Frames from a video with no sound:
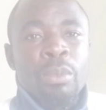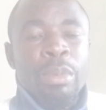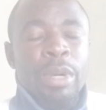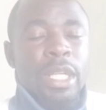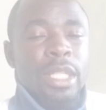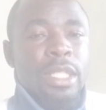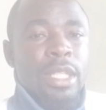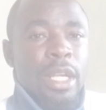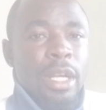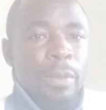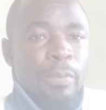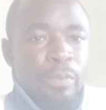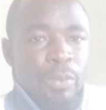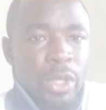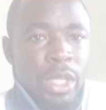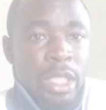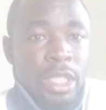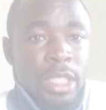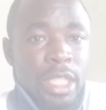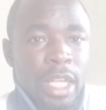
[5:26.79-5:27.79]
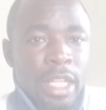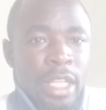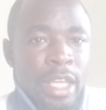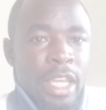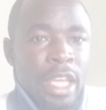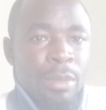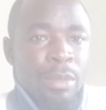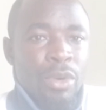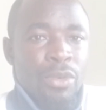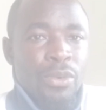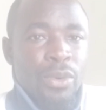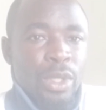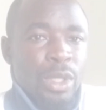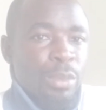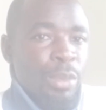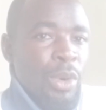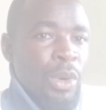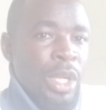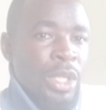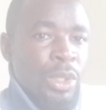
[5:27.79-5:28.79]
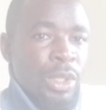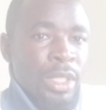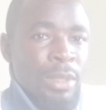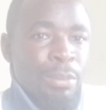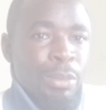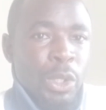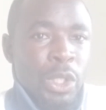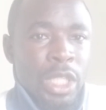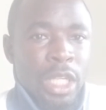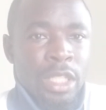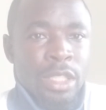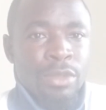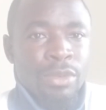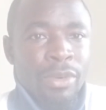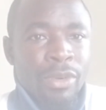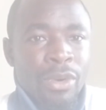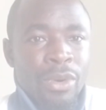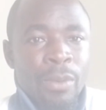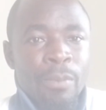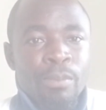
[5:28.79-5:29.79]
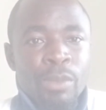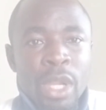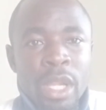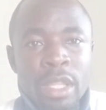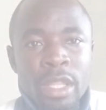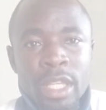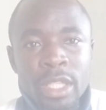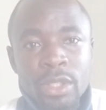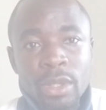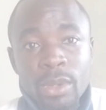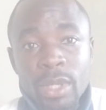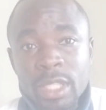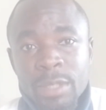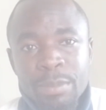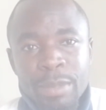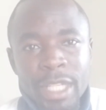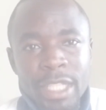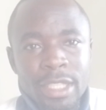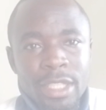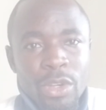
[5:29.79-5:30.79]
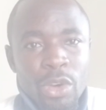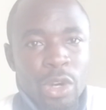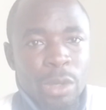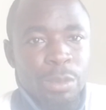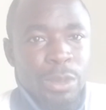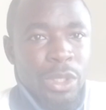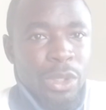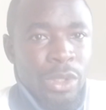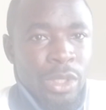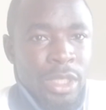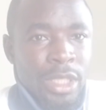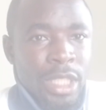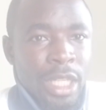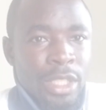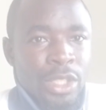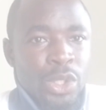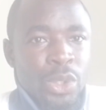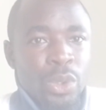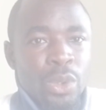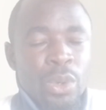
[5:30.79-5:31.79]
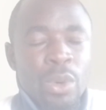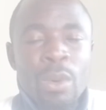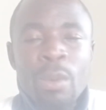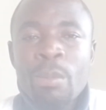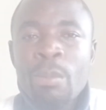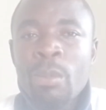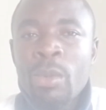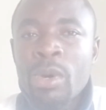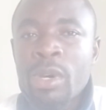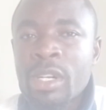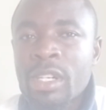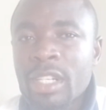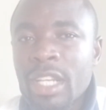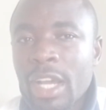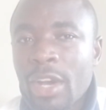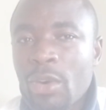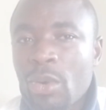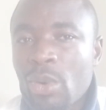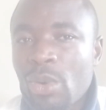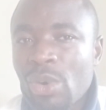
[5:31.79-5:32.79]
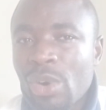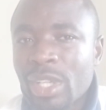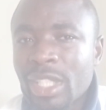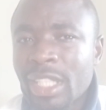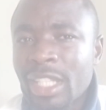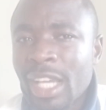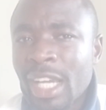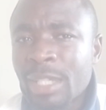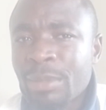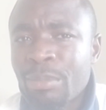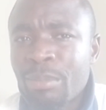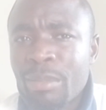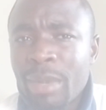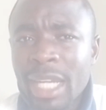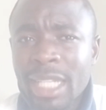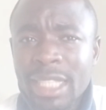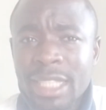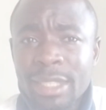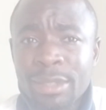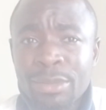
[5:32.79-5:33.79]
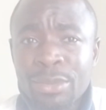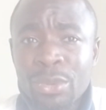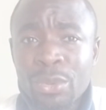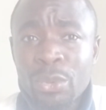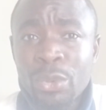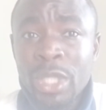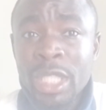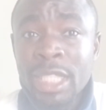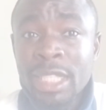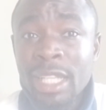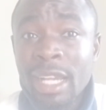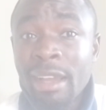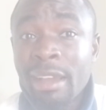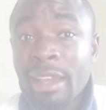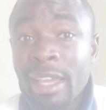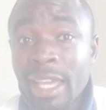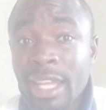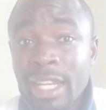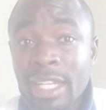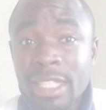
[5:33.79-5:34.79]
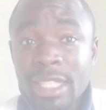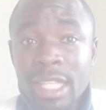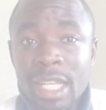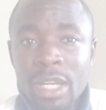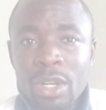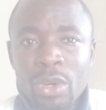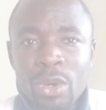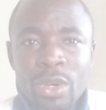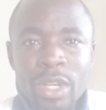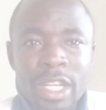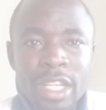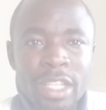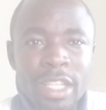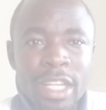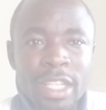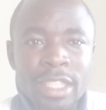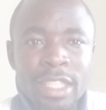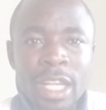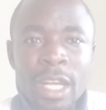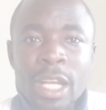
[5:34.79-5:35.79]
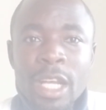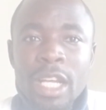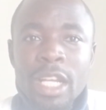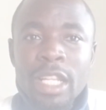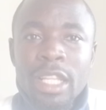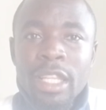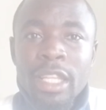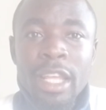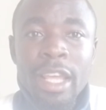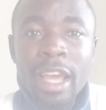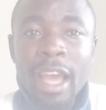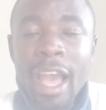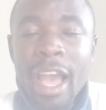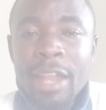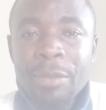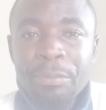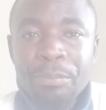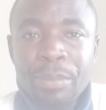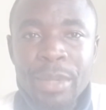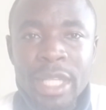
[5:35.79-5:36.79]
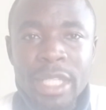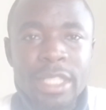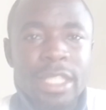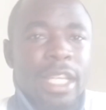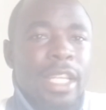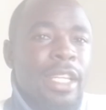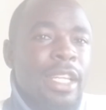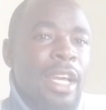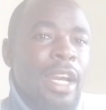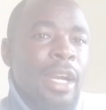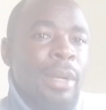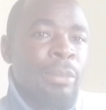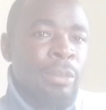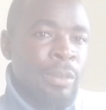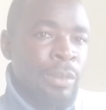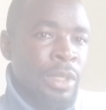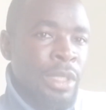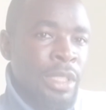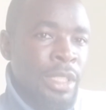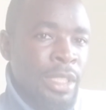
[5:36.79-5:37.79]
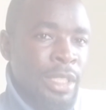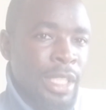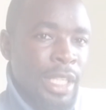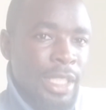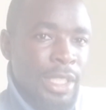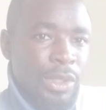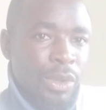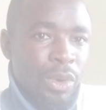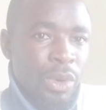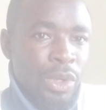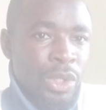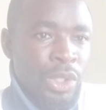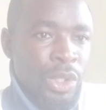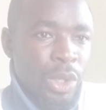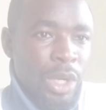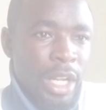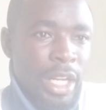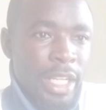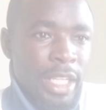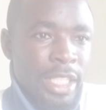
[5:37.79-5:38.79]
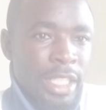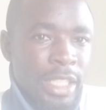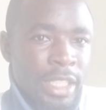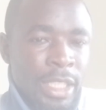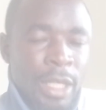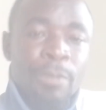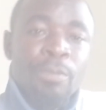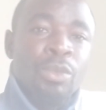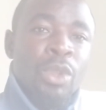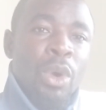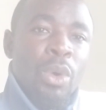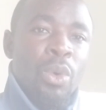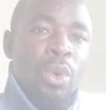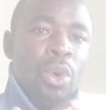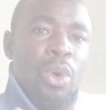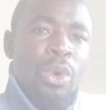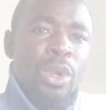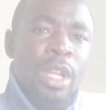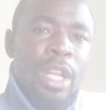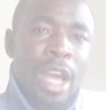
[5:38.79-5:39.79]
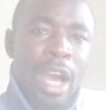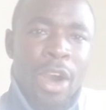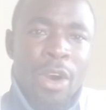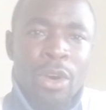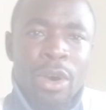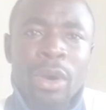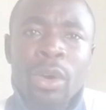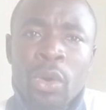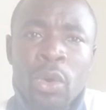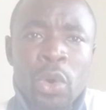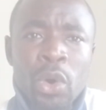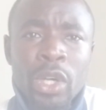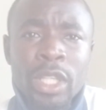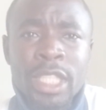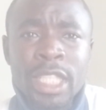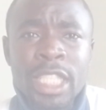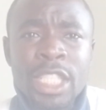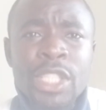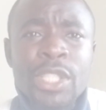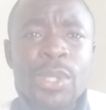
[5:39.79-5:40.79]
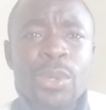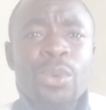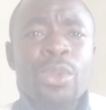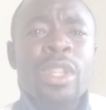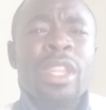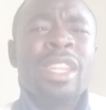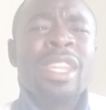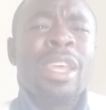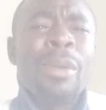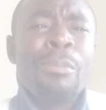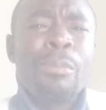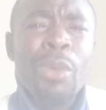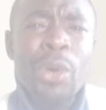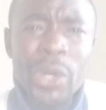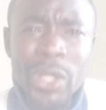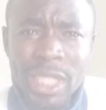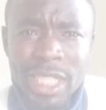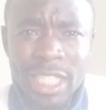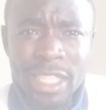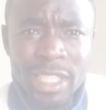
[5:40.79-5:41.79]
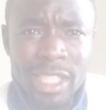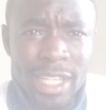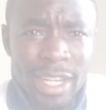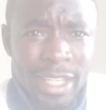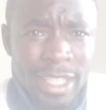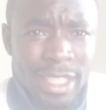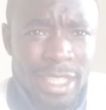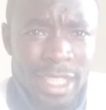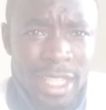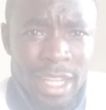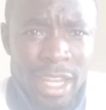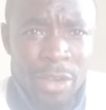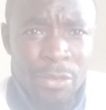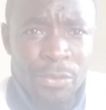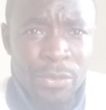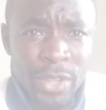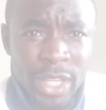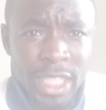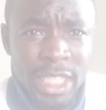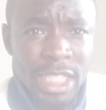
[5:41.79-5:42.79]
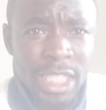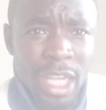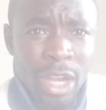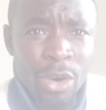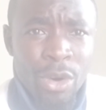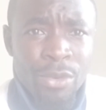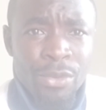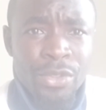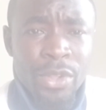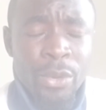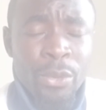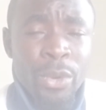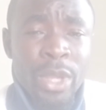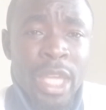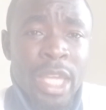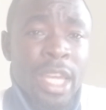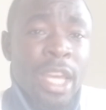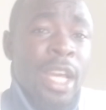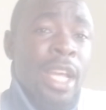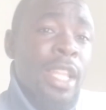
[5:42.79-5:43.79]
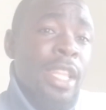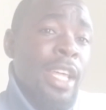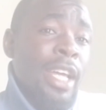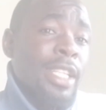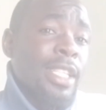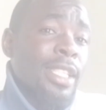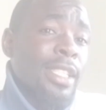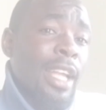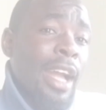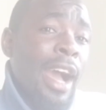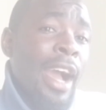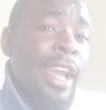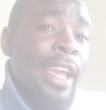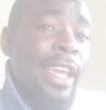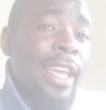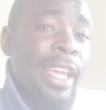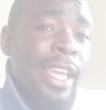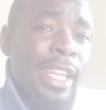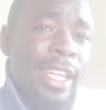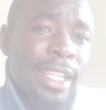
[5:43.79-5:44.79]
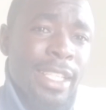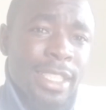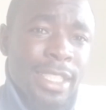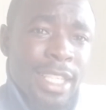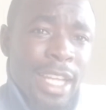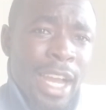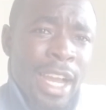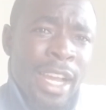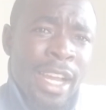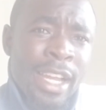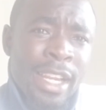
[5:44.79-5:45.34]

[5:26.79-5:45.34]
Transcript: But it's the game of football. What was important for the Solwezi-based Corps was to record that massive wins against the low graders. They unbeaten Zesco Ndola ladies, who now goes into the most interesting fixture of the week. That is against